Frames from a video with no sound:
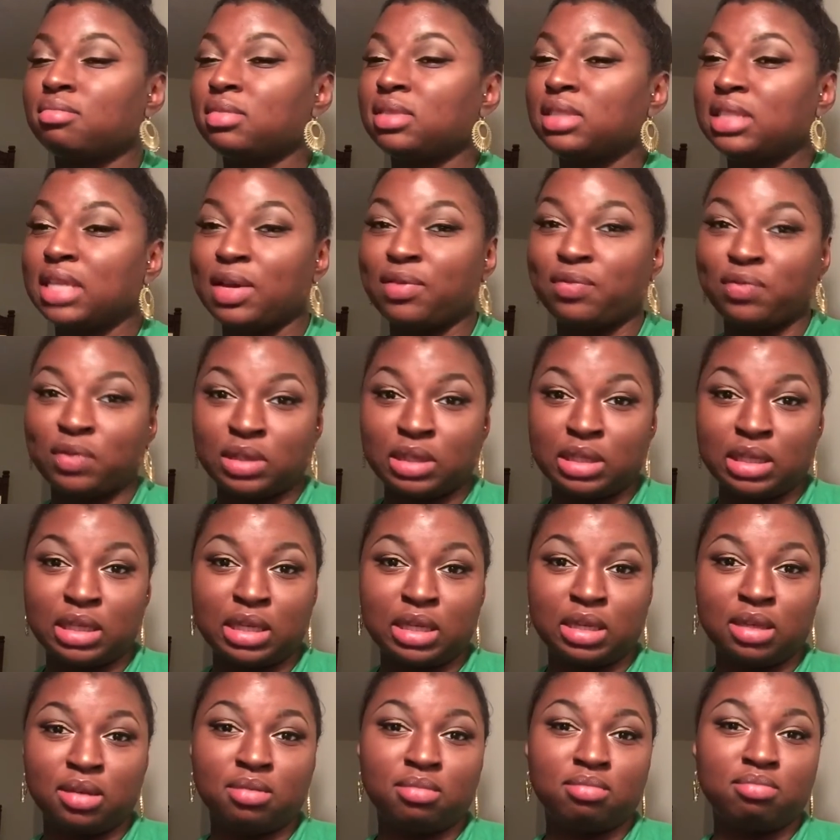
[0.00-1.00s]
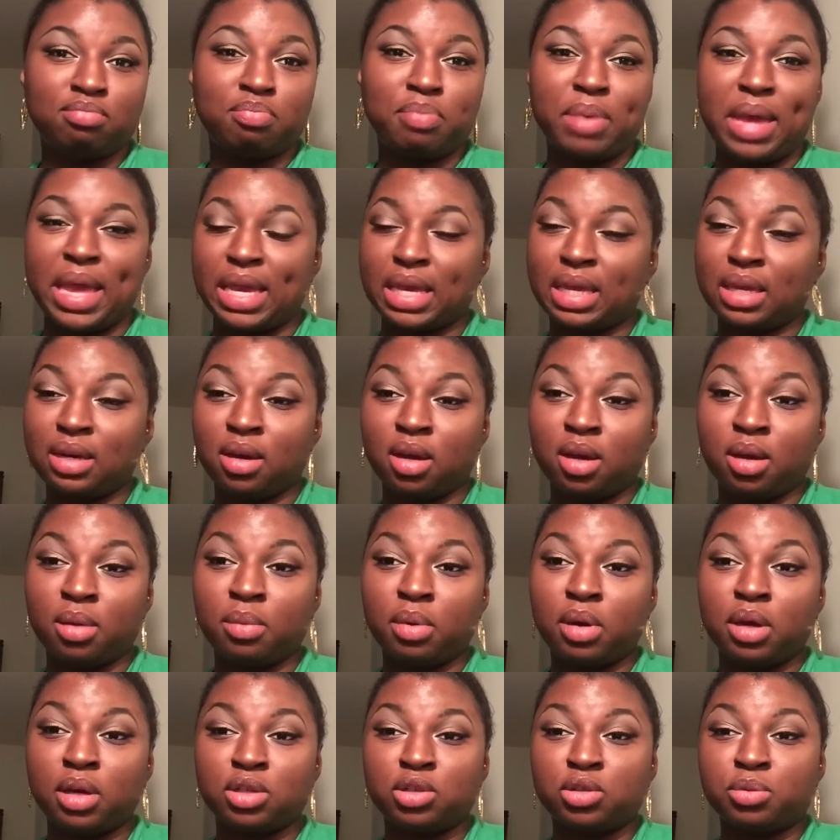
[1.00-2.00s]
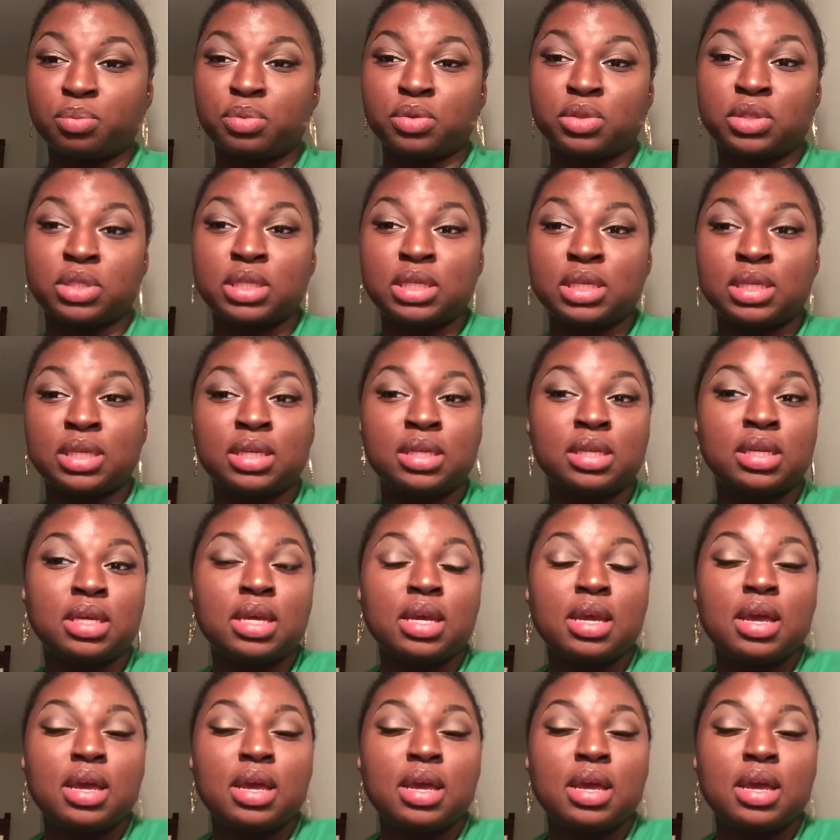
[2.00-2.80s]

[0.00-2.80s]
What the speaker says: definitely back it up 100%.